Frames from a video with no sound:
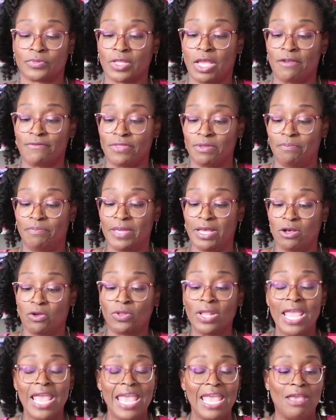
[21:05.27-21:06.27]

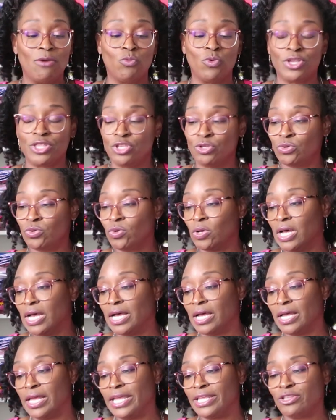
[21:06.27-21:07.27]
belt. And when you
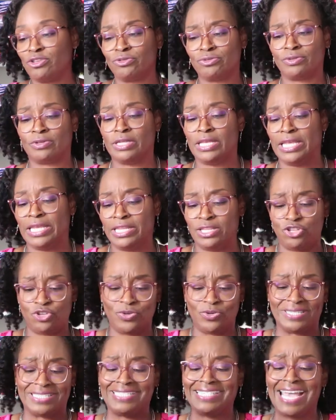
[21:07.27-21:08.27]
and
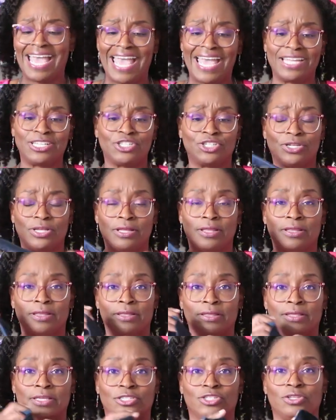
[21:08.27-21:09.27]
you attach
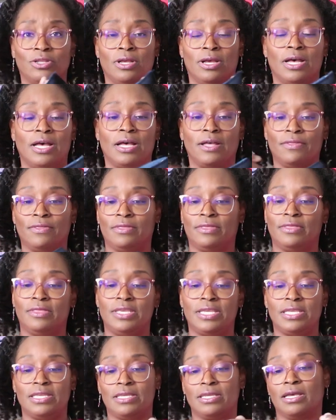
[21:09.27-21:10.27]
the
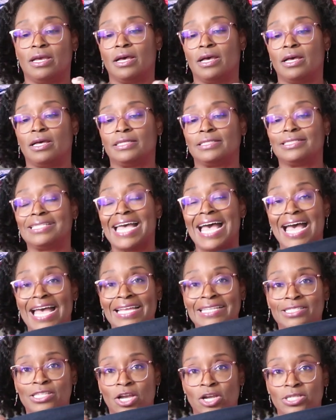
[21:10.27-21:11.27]

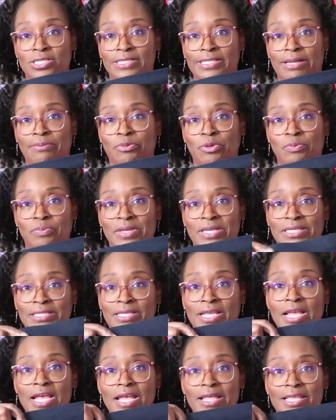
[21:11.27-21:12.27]
ties are a separate piece
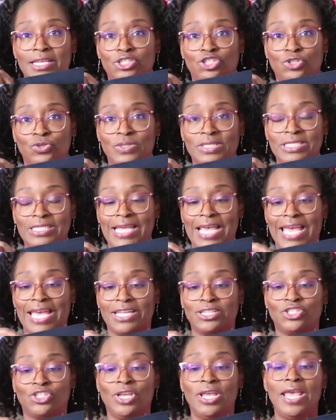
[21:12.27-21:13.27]
that you
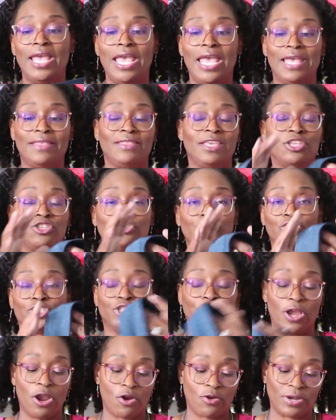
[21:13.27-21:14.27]
attach, and then you're
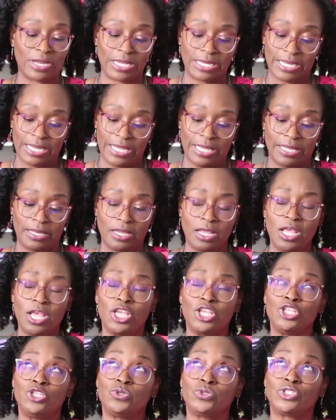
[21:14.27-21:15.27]
turning it.
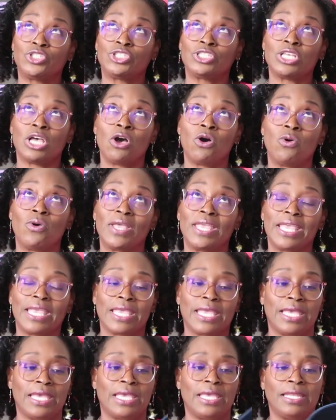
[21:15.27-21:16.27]
You sew
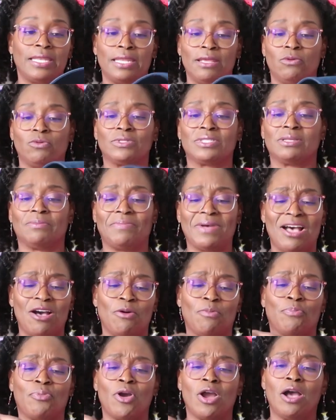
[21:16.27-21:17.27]
in, it was
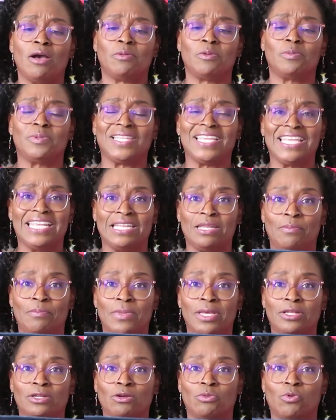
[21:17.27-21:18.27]
about probably in the
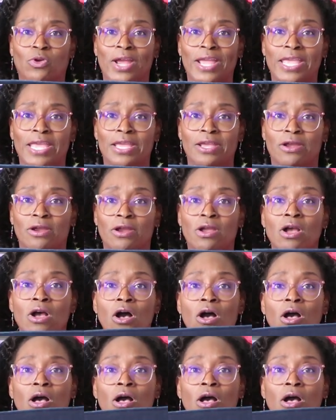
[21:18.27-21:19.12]
middle right here,